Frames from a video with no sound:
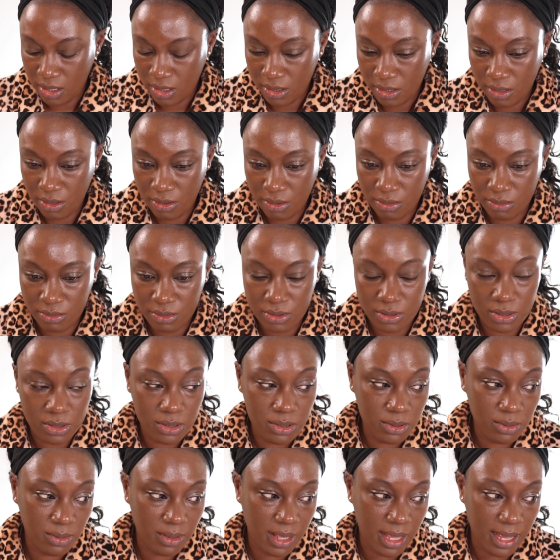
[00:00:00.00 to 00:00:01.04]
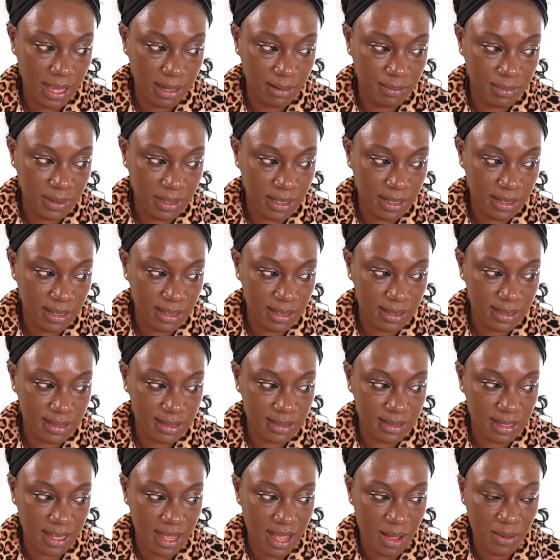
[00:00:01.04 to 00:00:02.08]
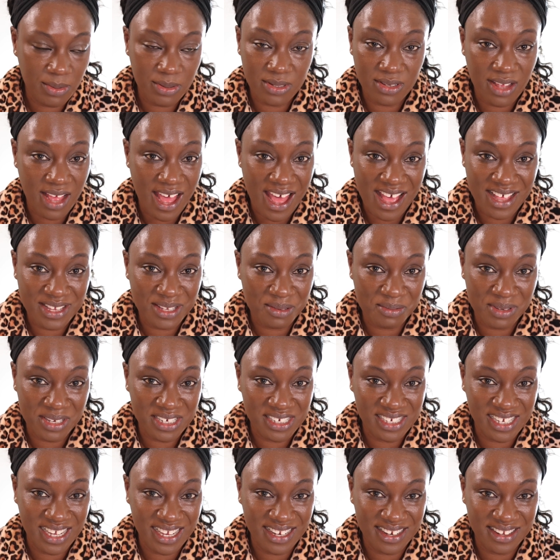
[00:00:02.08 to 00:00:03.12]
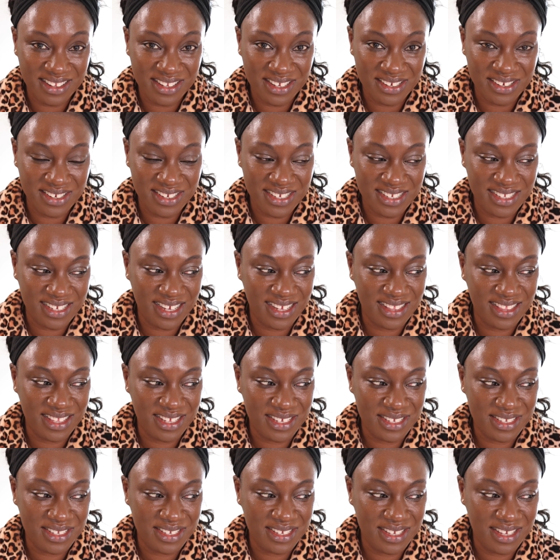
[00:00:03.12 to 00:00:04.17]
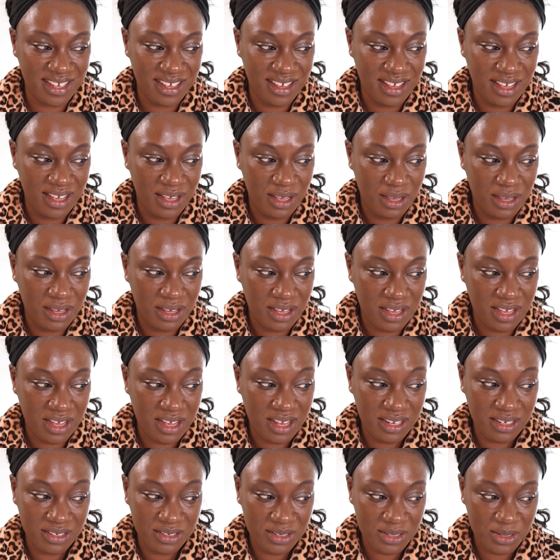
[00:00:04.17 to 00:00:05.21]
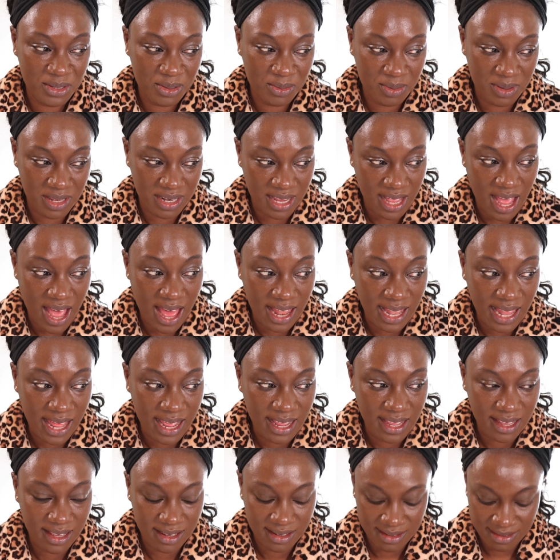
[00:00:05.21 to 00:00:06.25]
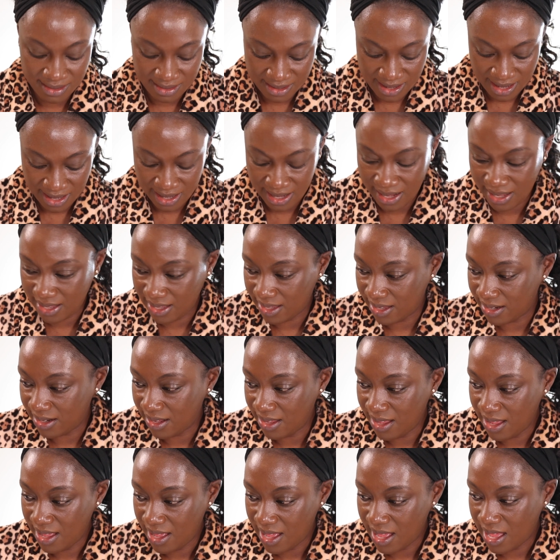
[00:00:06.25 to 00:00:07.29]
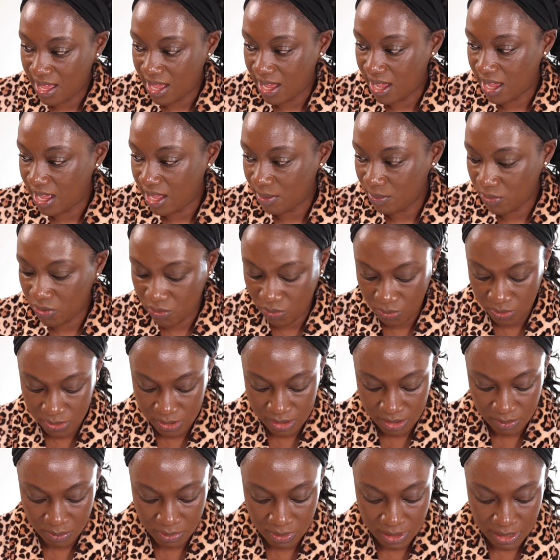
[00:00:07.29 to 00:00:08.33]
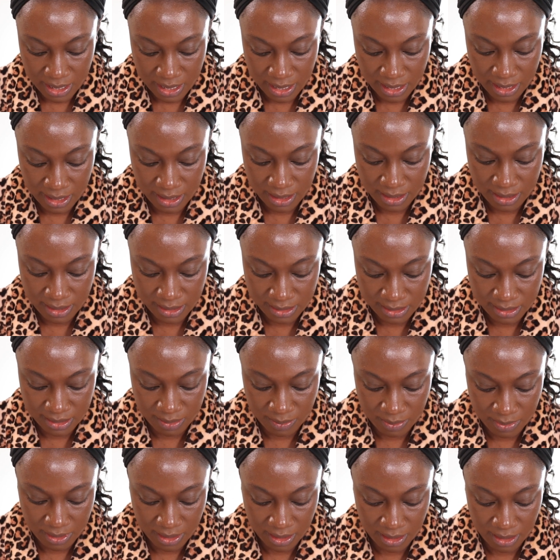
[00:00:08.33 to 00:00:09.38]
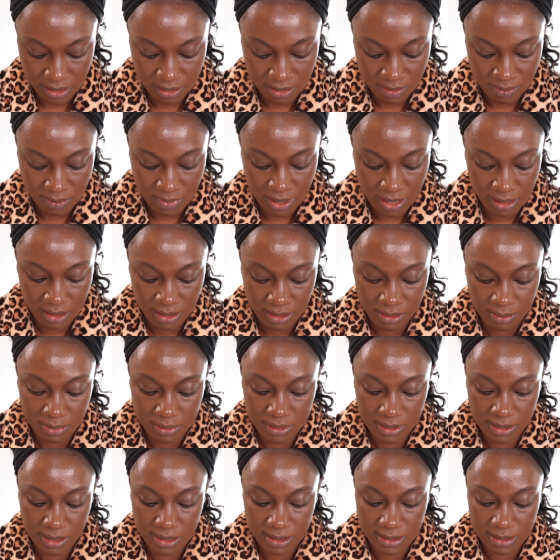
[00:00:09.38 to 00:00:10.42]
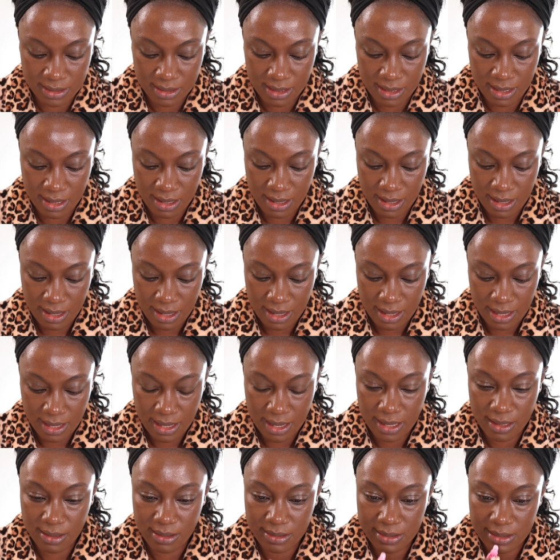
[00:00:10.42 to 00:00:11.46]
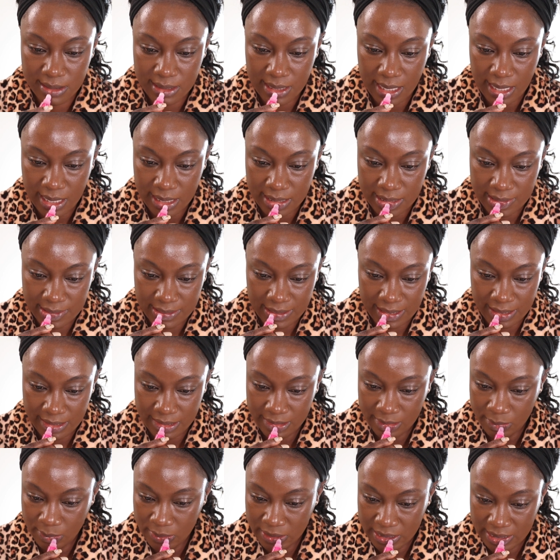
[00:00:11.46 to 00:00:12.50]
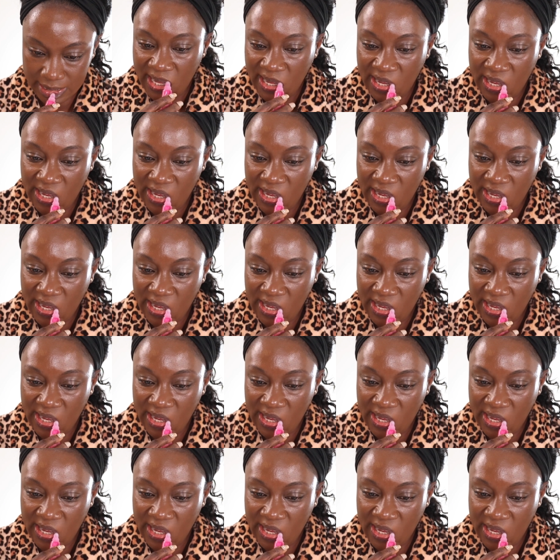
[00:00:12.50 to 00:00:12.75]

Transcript: you know, to do that, because I wasn't asked my shade and they just sent this color to me, and I like it. I like it. I'm going to apply something on my lips because I cannot stand dry lips.